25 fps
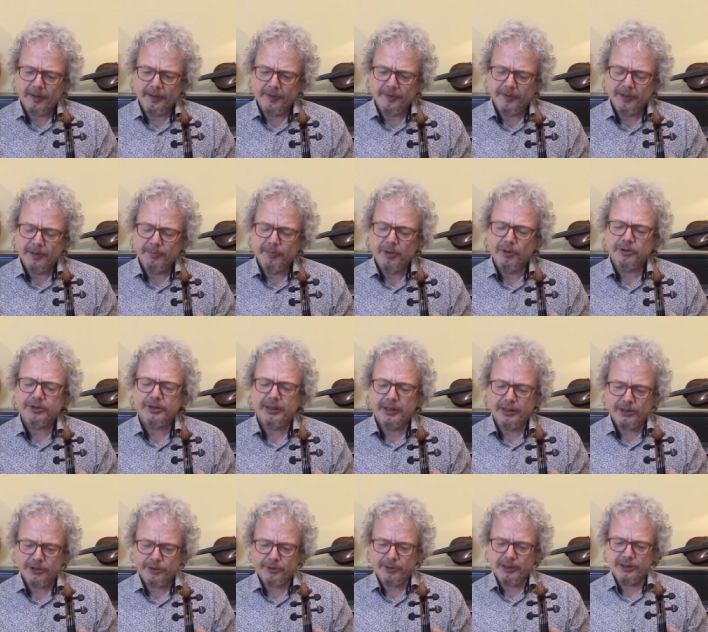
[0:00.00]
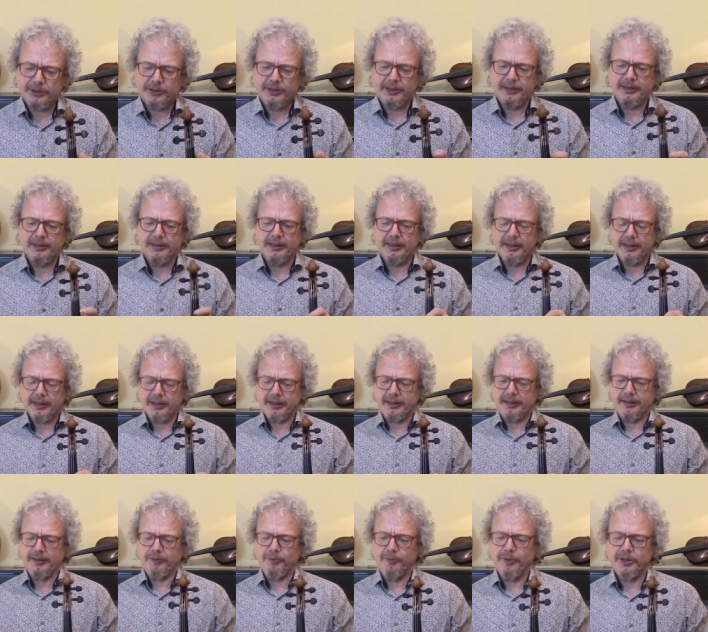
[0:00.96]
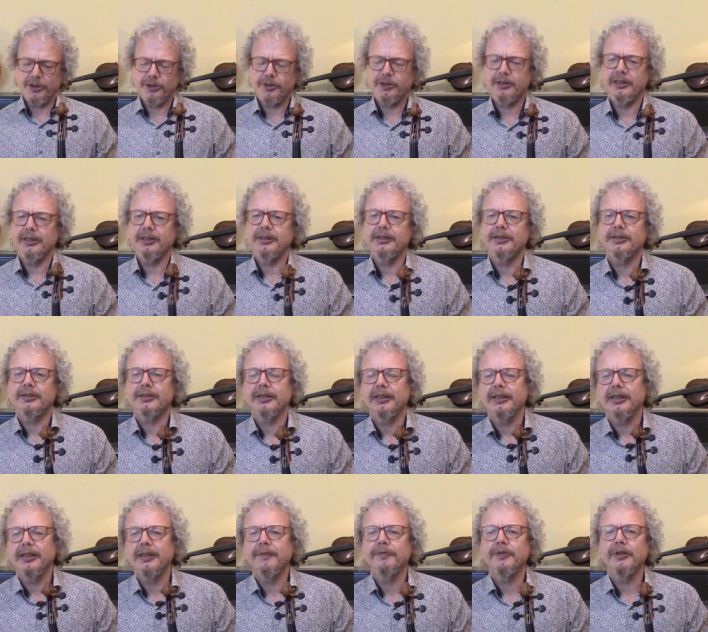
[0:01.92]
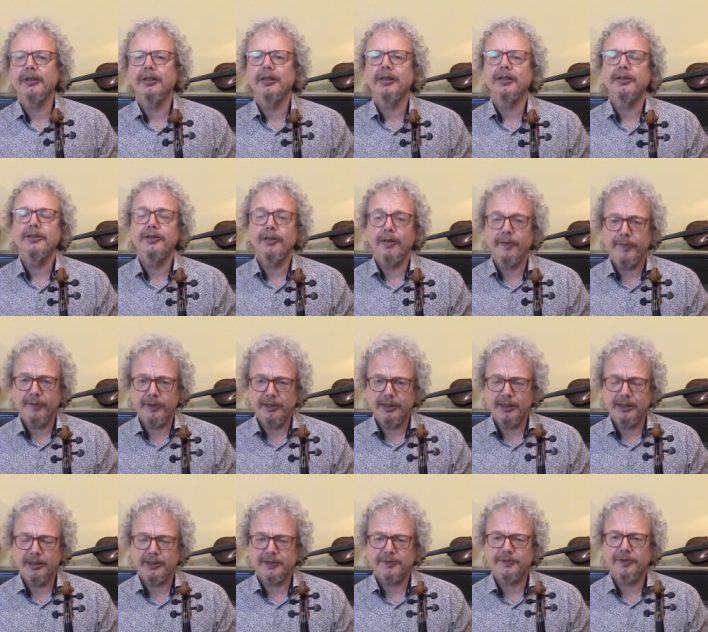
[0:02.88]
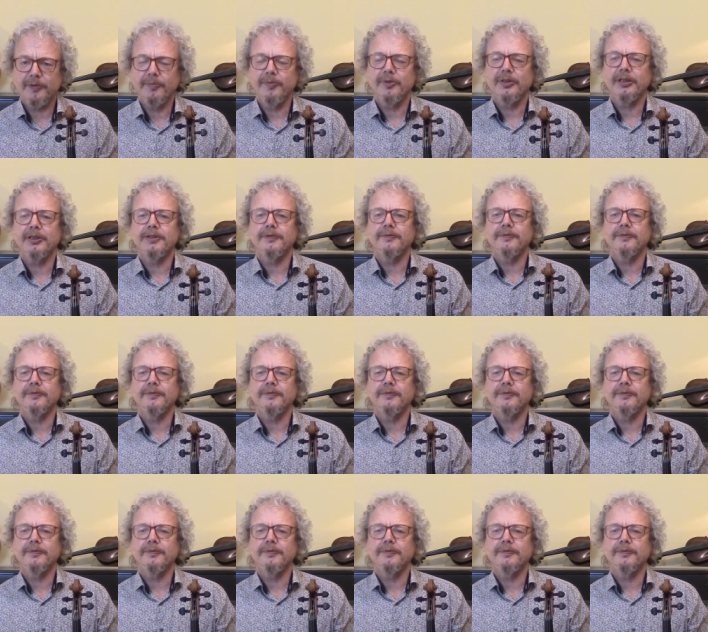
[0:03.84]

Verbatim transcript: the most interesting lick, which is, if you learn nothing else from this